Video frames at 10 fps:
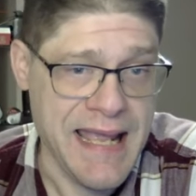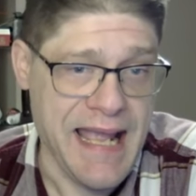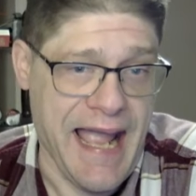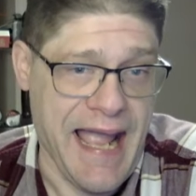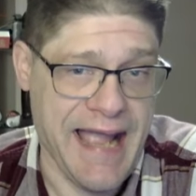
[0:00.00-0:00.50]

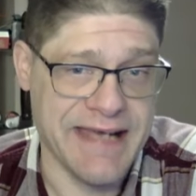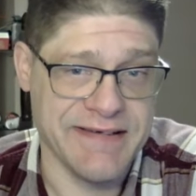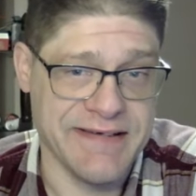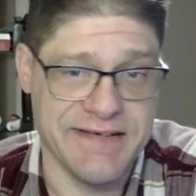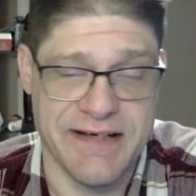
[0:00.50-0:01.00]

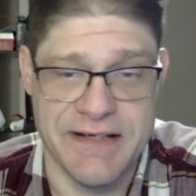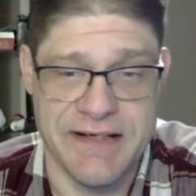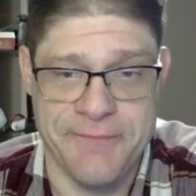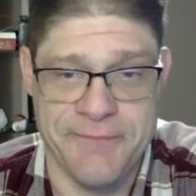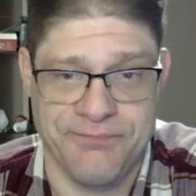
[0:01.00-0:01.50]
And
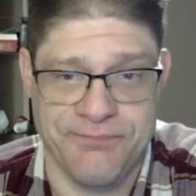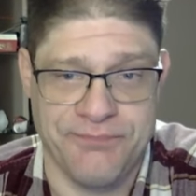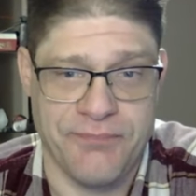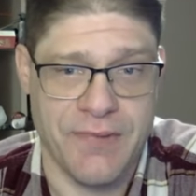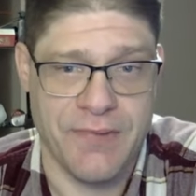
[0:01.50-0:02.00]
um,
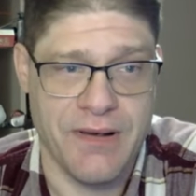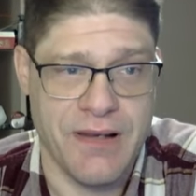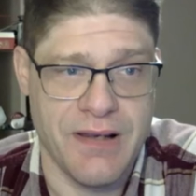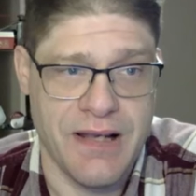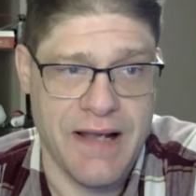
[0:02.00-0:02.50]

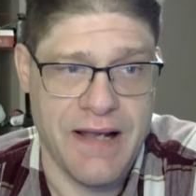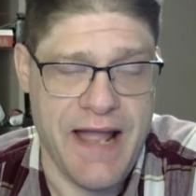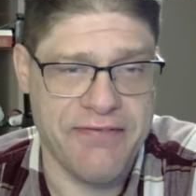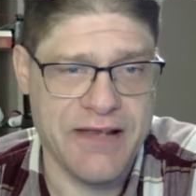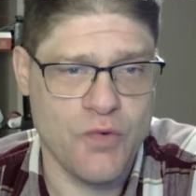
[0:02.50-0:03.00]
I
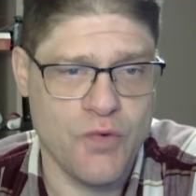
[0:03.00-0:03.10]
think